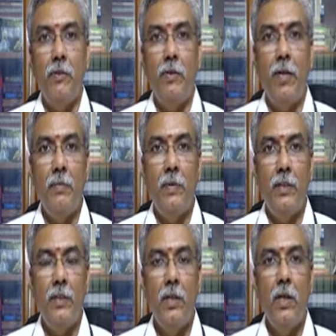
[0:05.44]
of
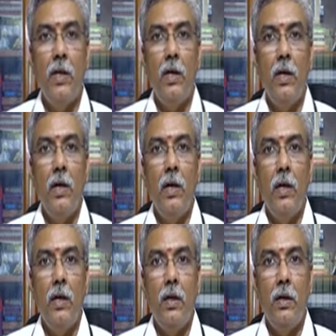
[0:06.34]
diabetes.
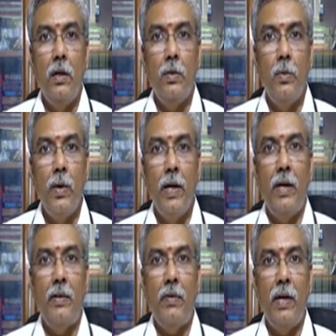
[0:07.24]
Do
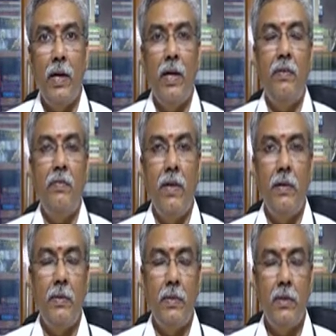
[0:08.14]
I have
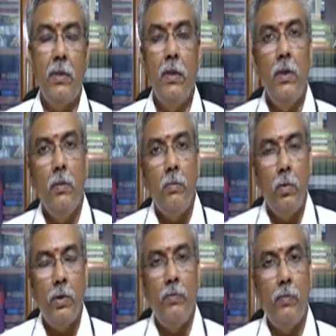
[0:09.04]
diabetes?
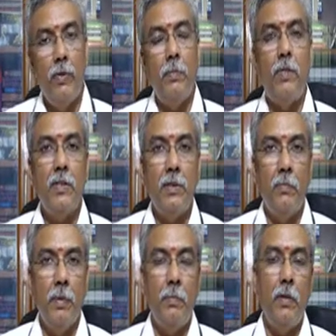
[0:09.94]
More than 50%
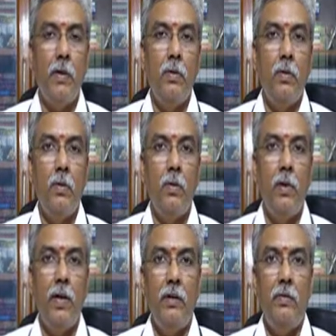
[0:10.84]
of people who
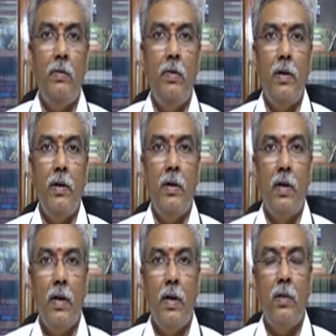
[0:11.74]
have
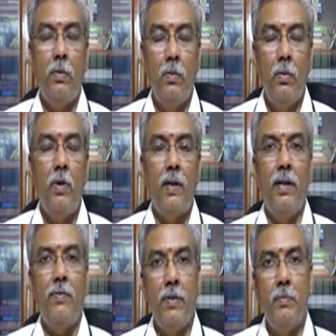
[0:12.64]
do not
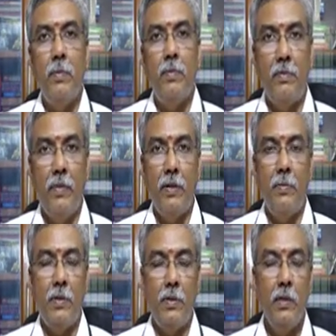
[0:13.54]
have symptoms of
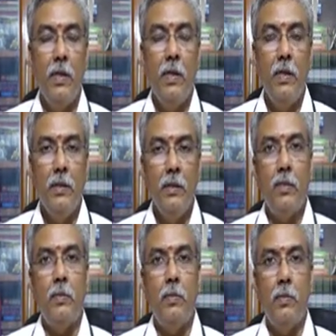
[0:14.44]
diabetes. This
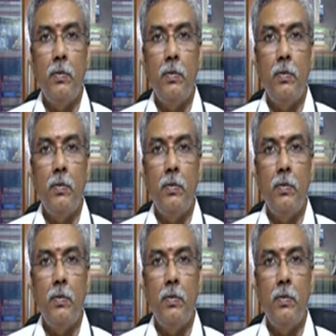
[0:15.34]
is